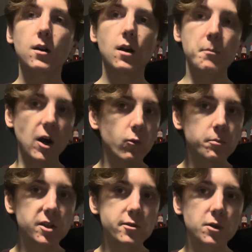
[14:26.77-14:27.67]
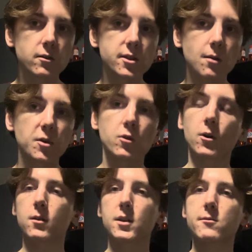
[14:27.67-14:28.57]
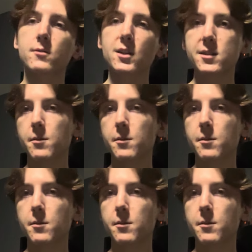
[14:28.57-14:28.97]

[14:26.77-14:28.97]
about 1+1 El Salvador, because there's lots